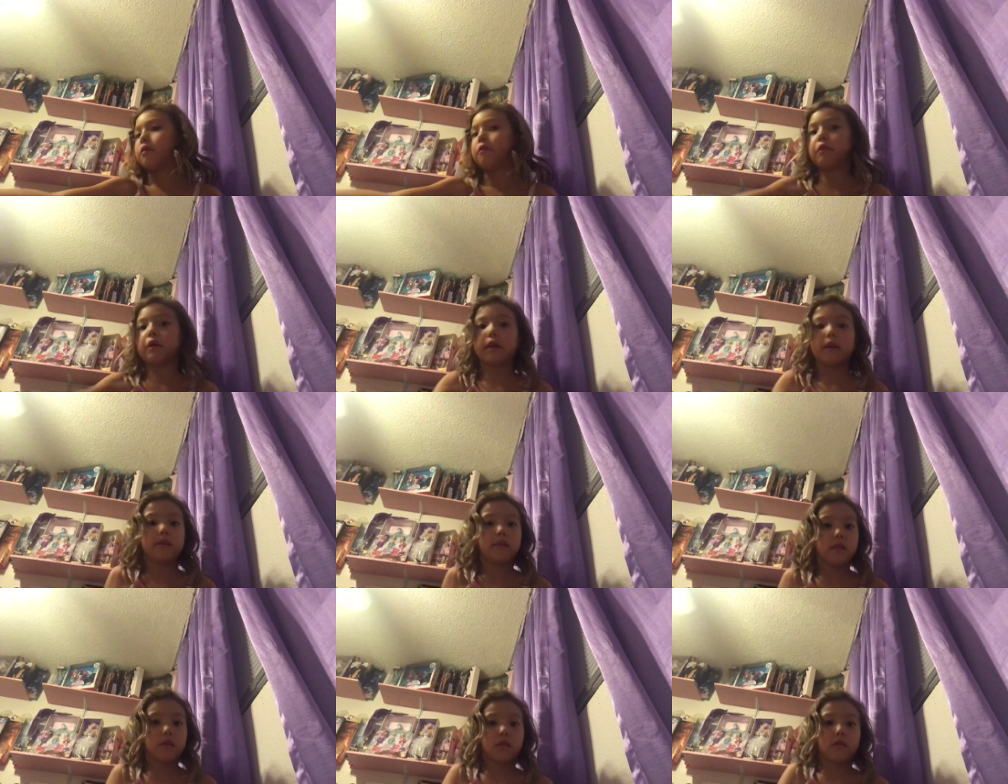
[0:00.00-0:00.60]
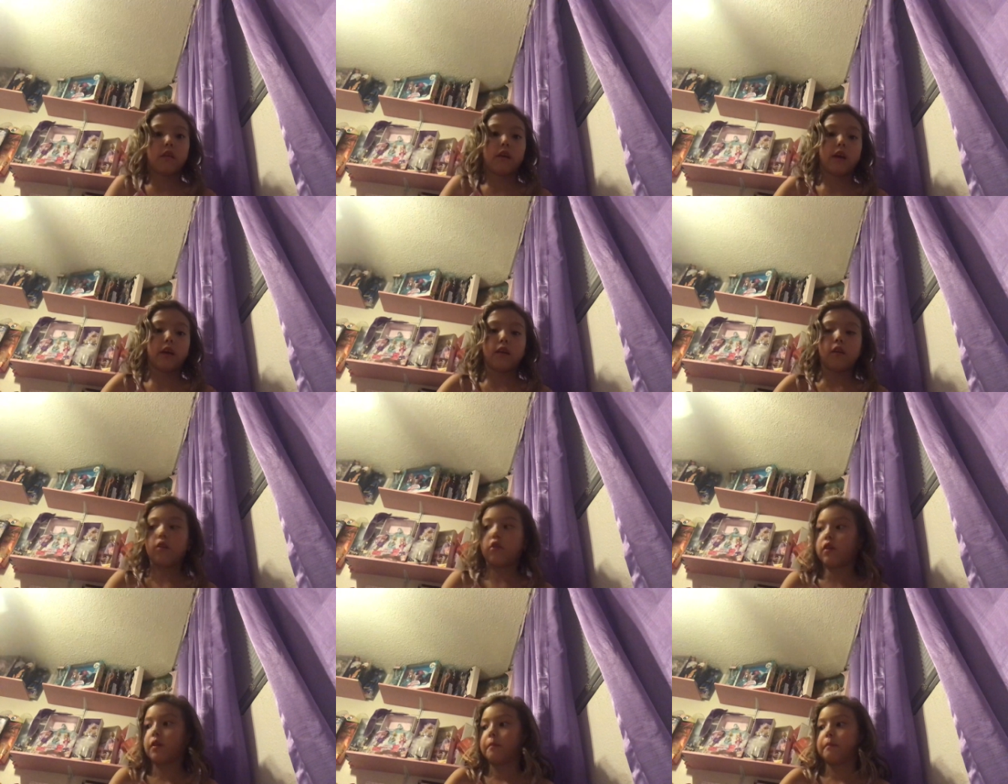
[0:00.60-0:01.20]
when you're
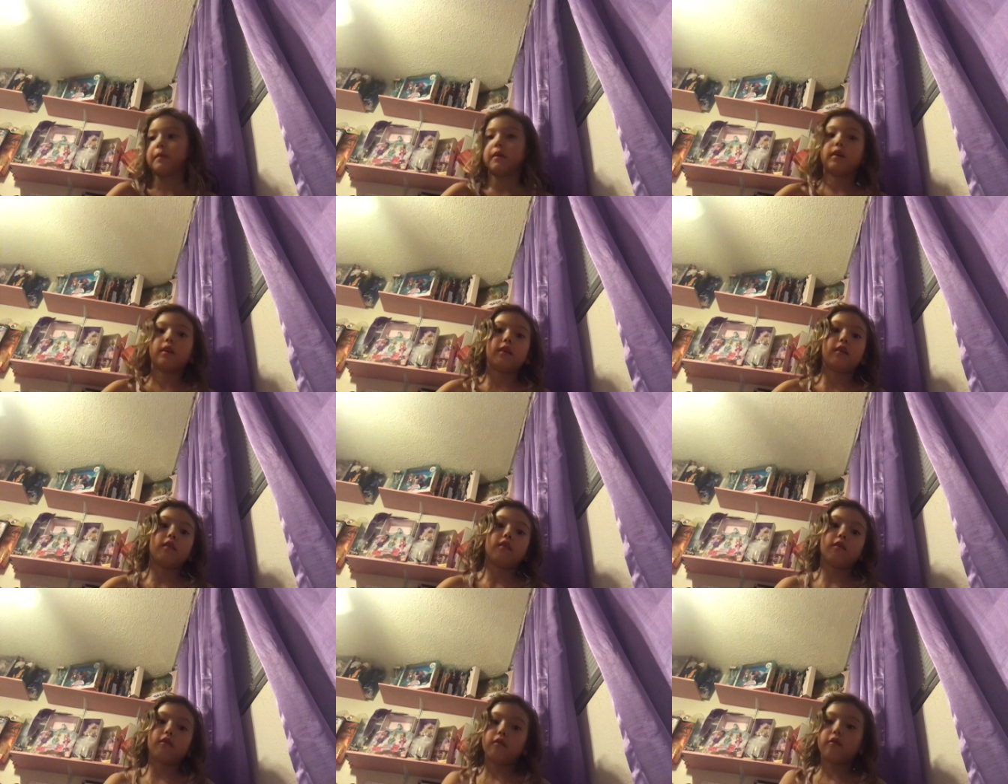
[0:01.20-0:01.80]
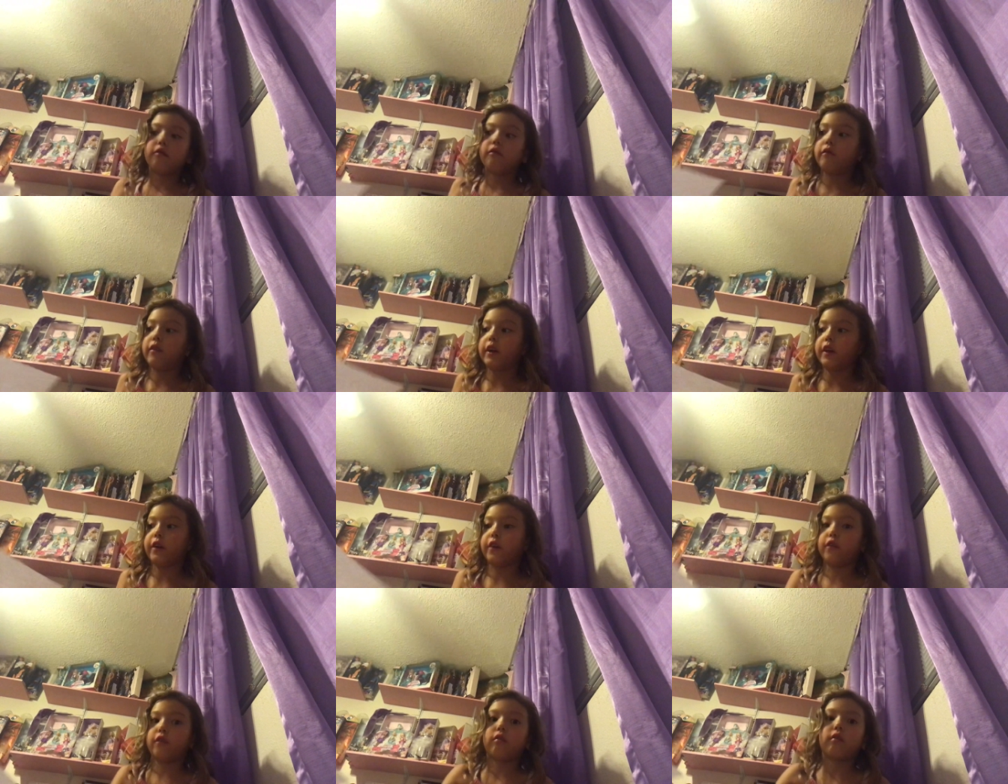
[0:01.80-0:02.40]
like on my,
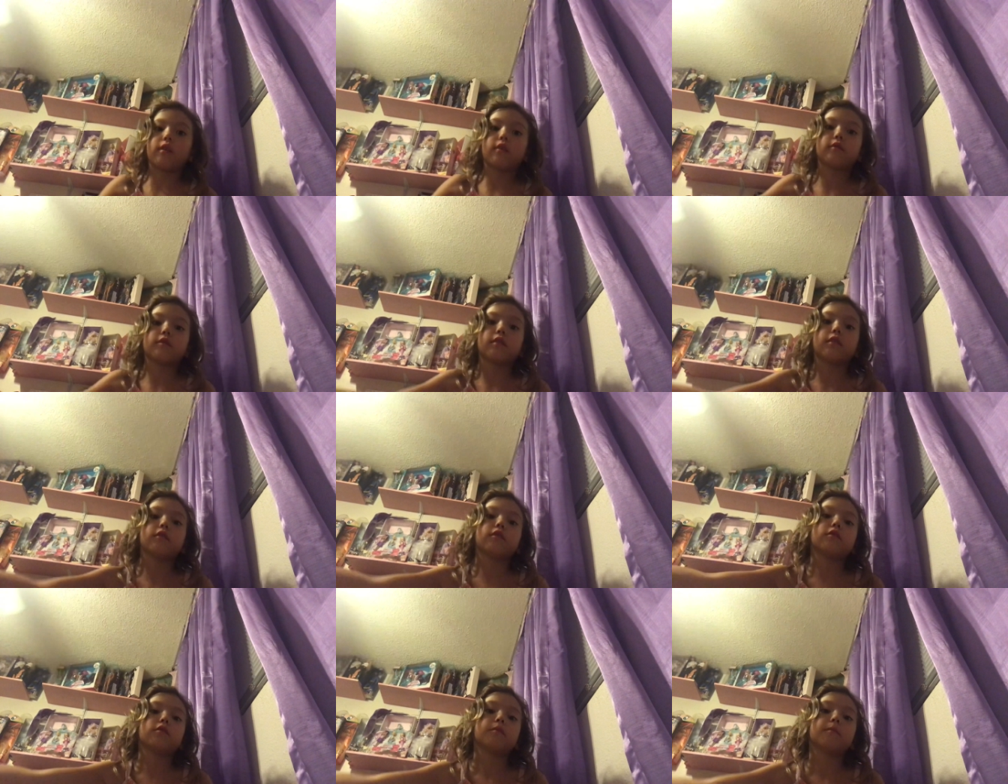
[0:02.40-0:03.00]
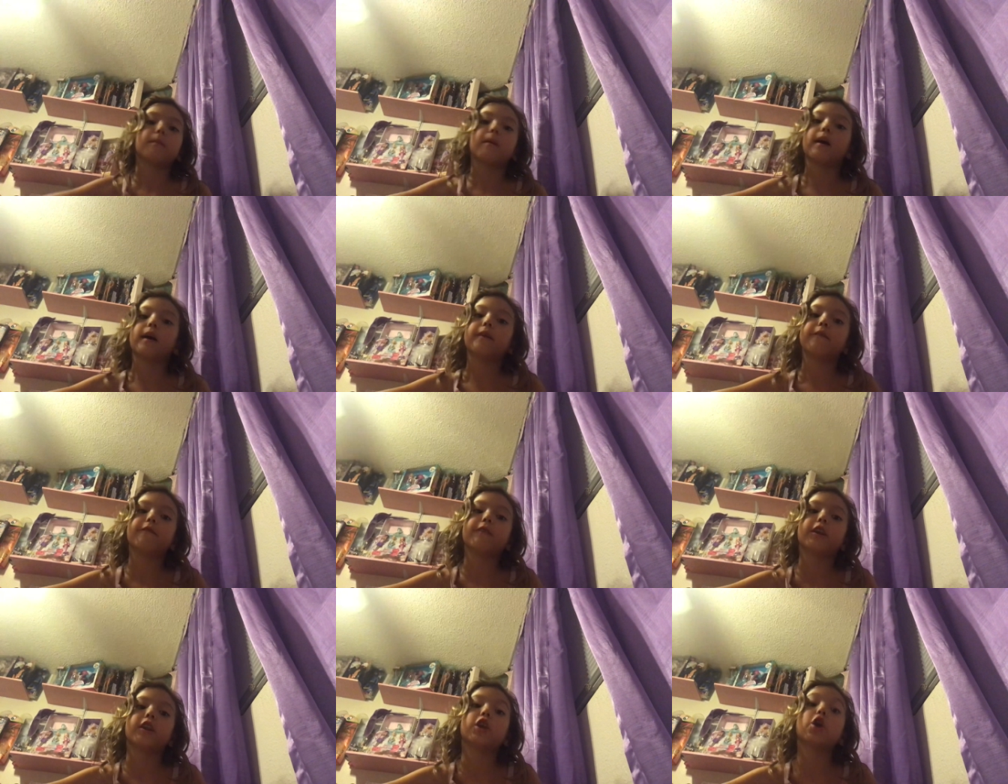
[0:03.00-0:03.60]
when you listen to
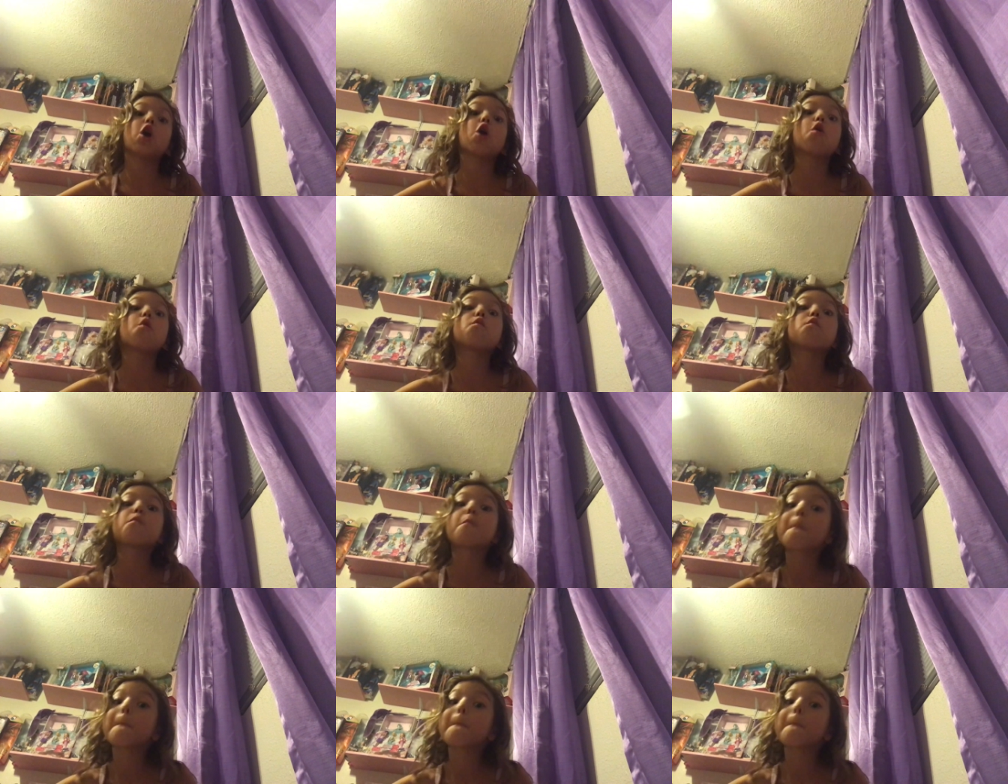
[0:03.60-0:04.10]
my video.